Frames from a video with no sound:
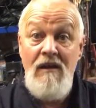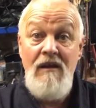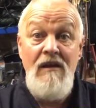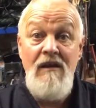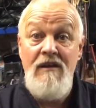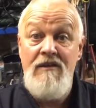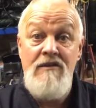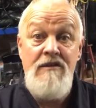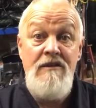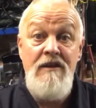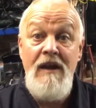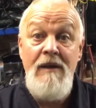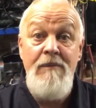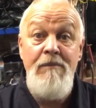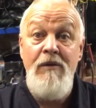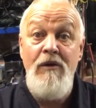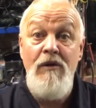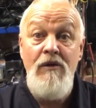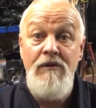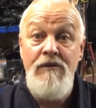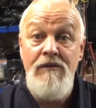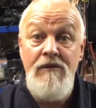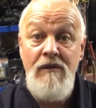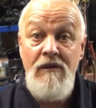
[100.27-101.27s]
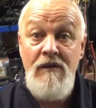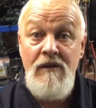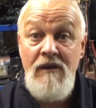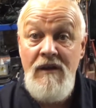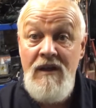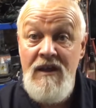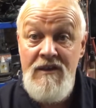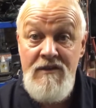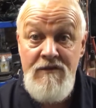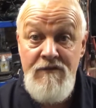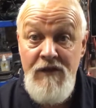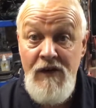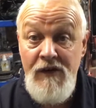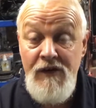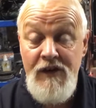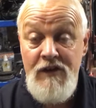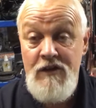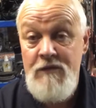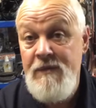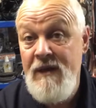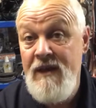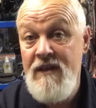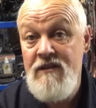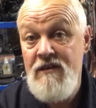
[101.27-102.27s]
Snap-on is very
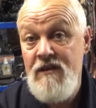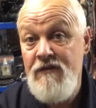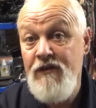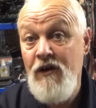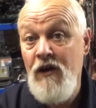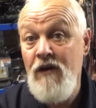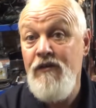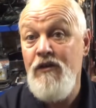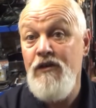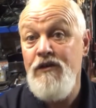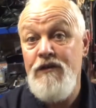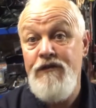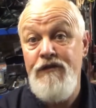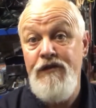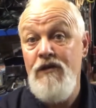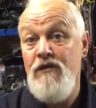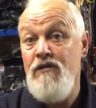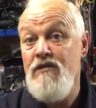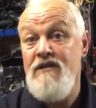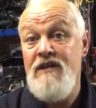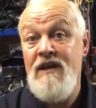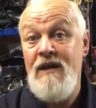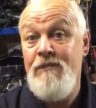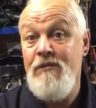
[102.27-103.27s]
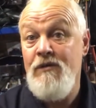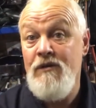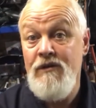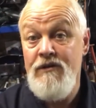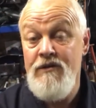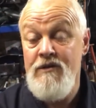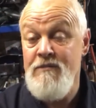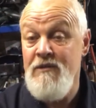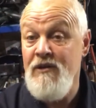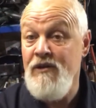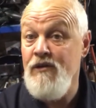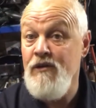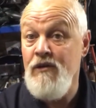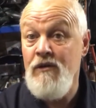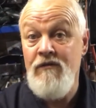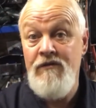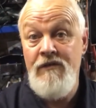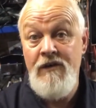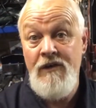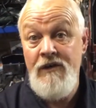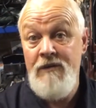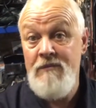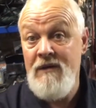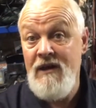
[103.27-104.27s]
expensive. I've got a few Snap-ons, but not
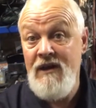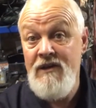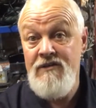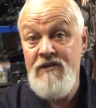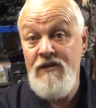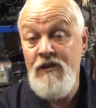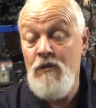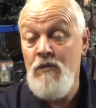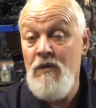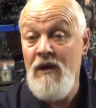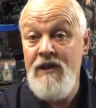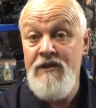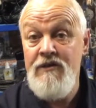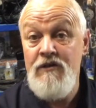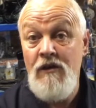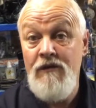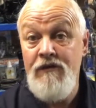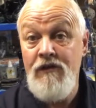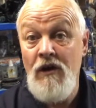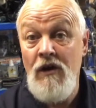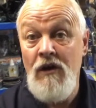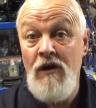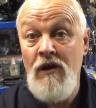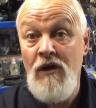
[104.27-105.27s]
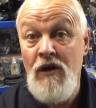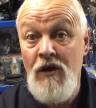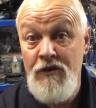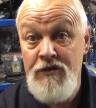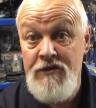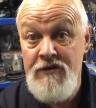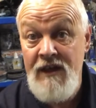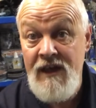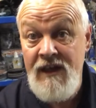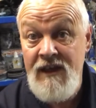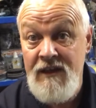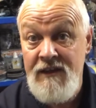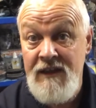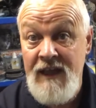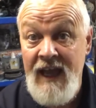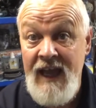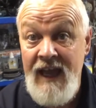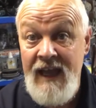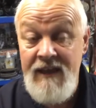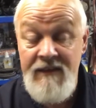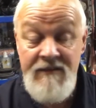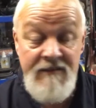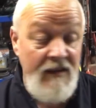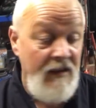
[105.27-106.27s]
very much. And the ones I've got are
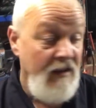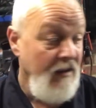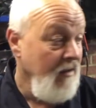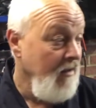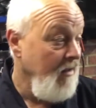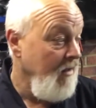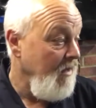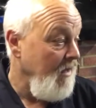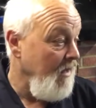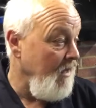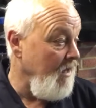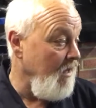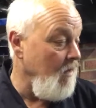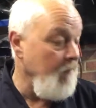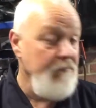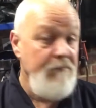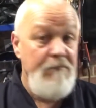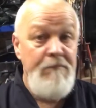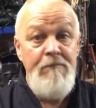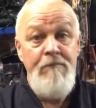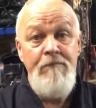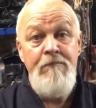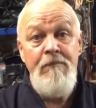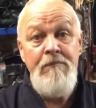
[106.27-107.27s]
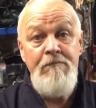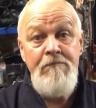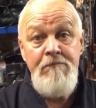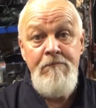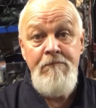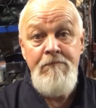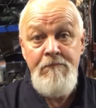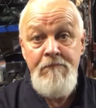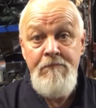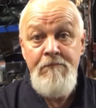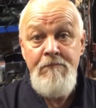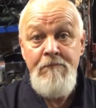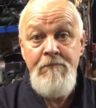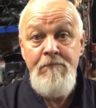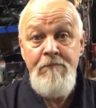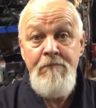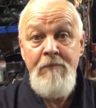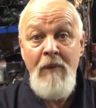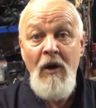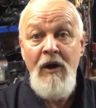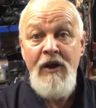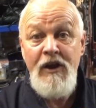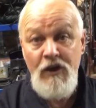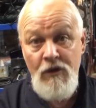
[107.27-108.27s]
second-hand.
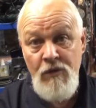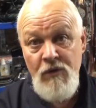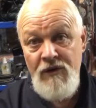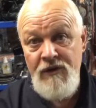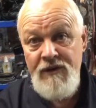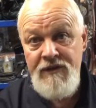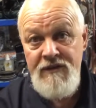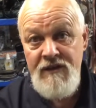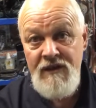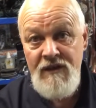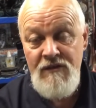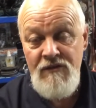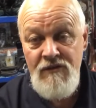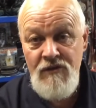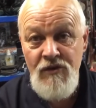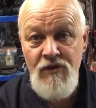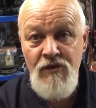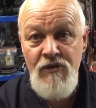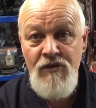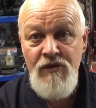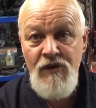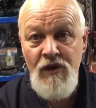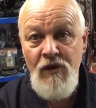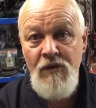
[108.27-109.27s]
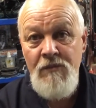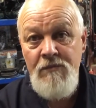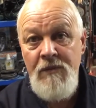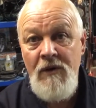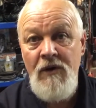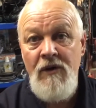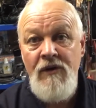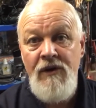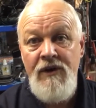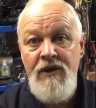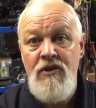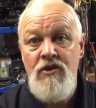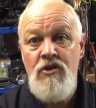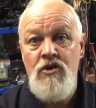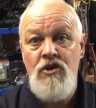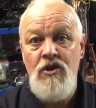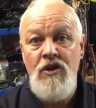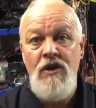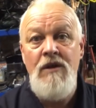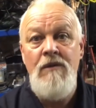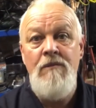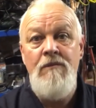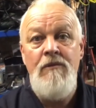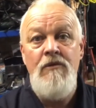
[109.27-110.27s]
Buy quality. Do not buy
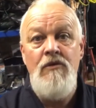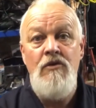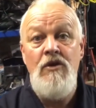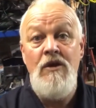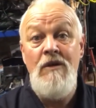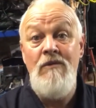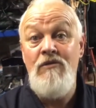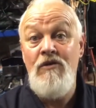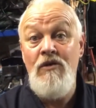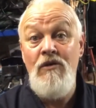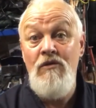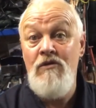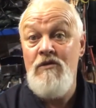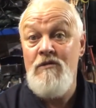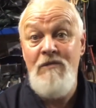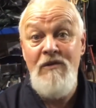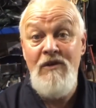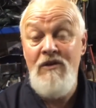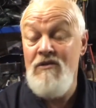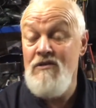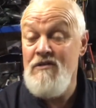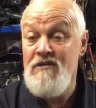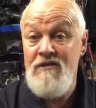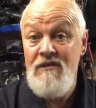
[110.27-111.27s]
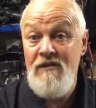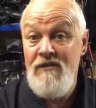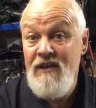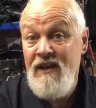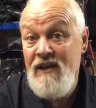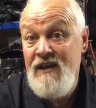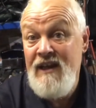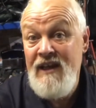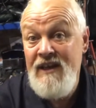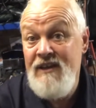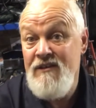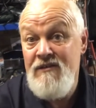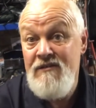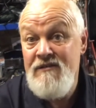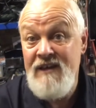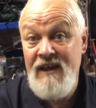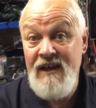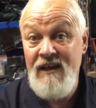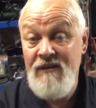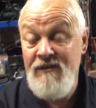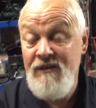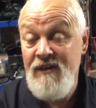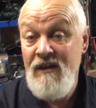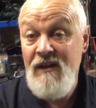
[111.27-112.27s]
cheap tools because they'll let you
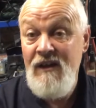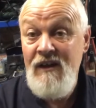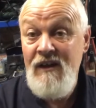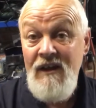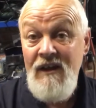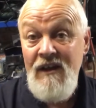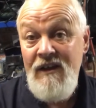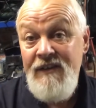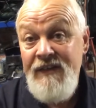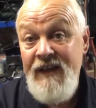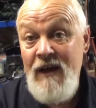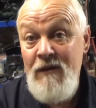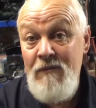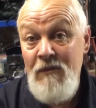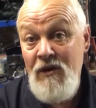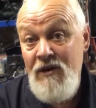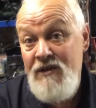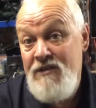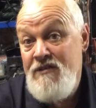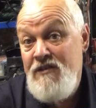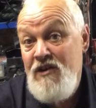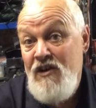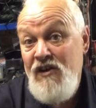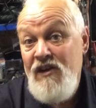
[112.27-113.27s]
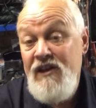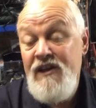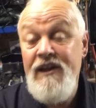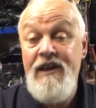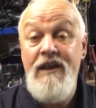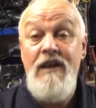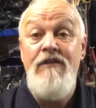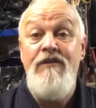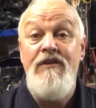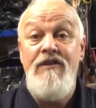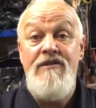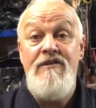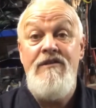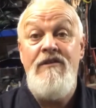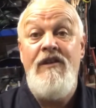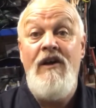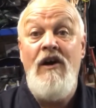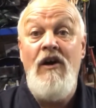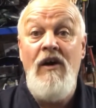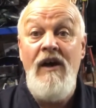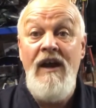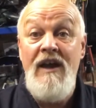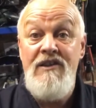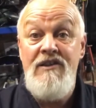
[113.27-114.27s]
down. Now, my tyre levers that
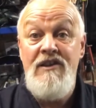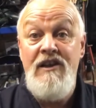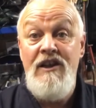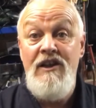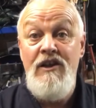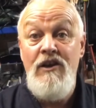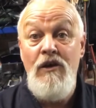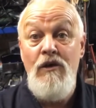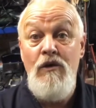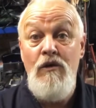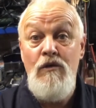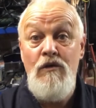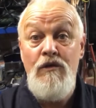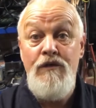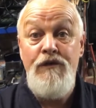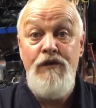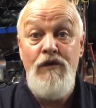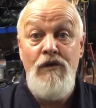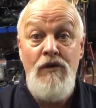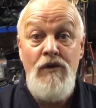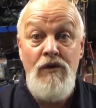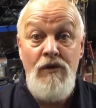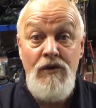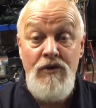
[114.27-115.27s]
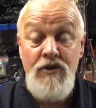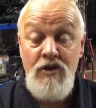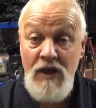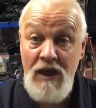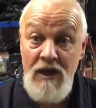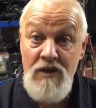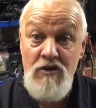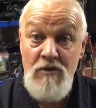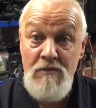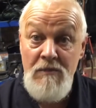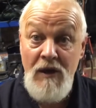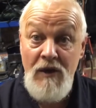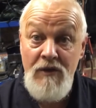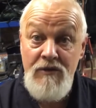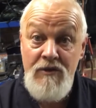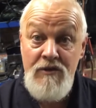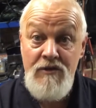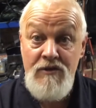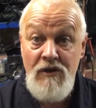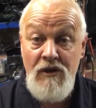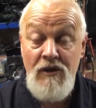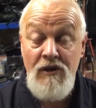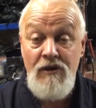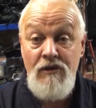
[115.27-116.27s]
I actually use for changing
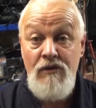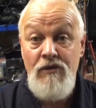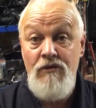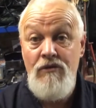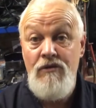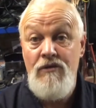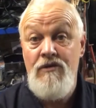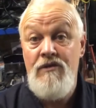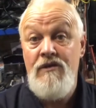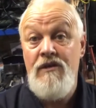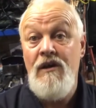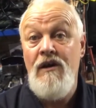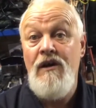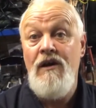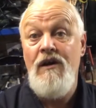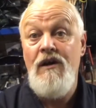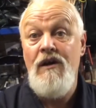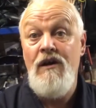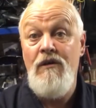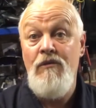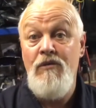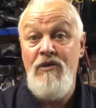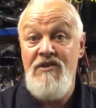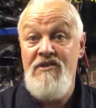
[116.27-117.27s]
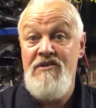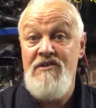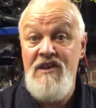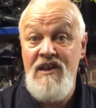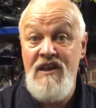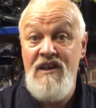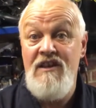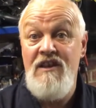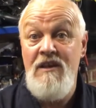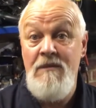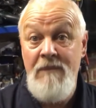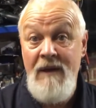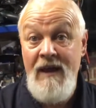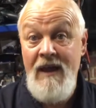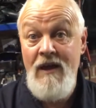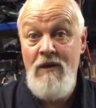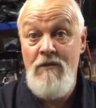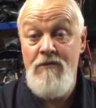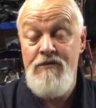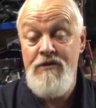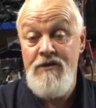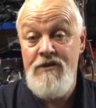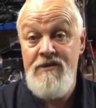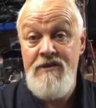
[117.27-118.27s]
motorcycles were
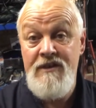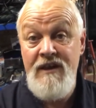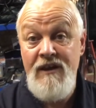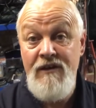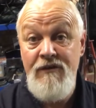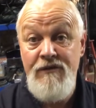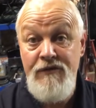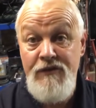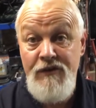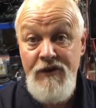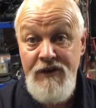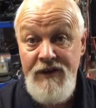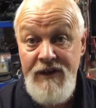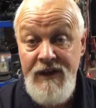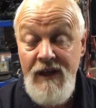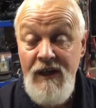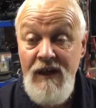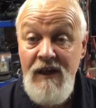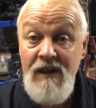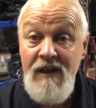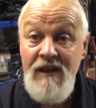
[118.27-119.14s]
£60 for a set of three.